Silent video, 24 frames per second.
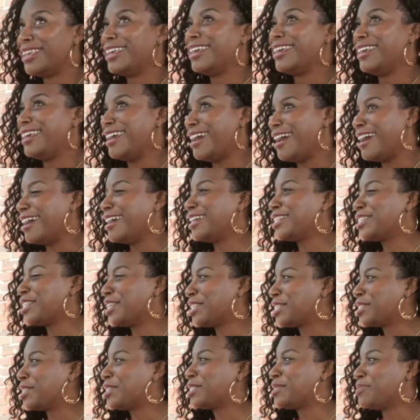Yeah,
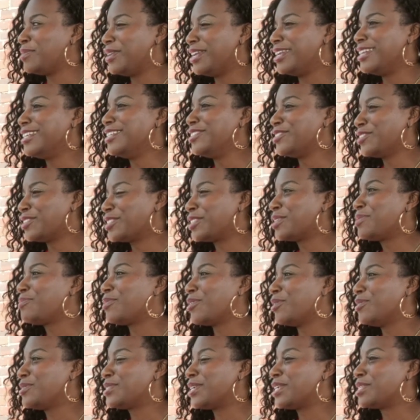it's been an interesting
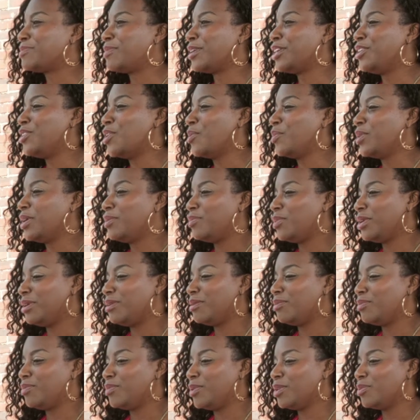process, but you know, we
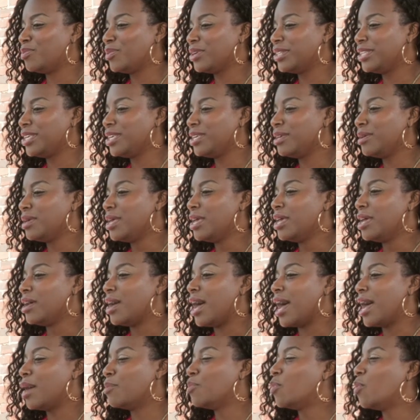really
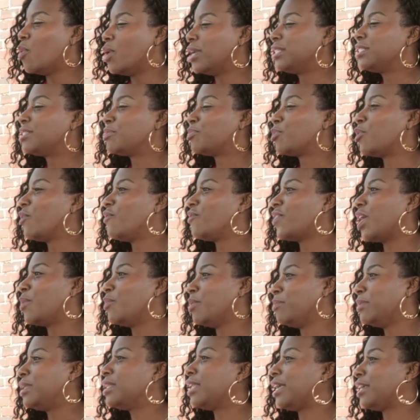want to profile
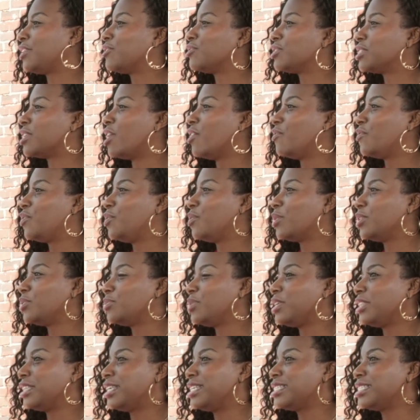women like yourself who are
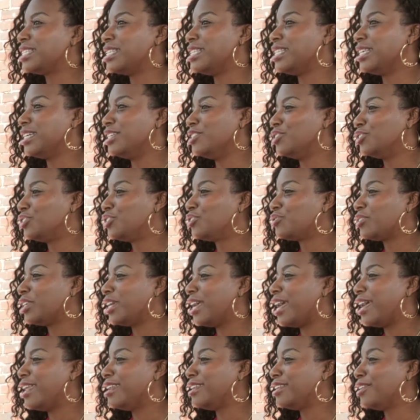doing things in the industry
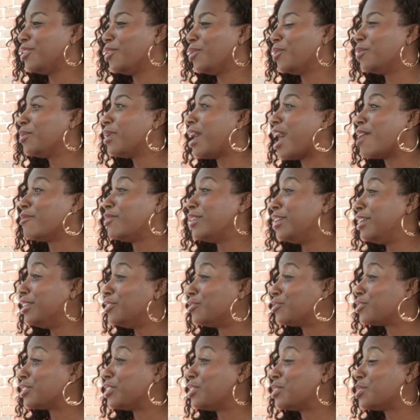and, you know, have an
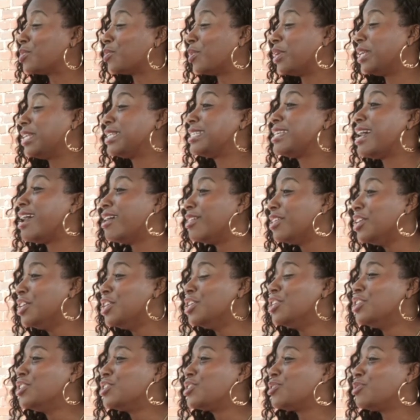interesting story to tell.
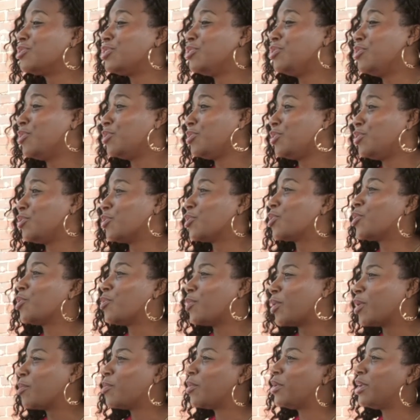So, you know, your
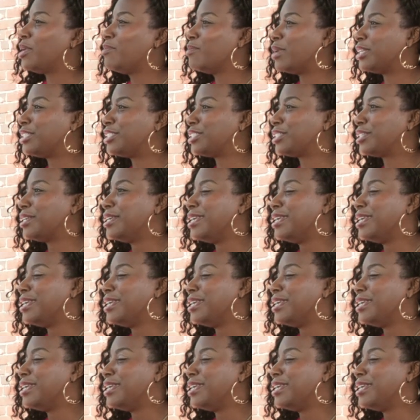career pretty much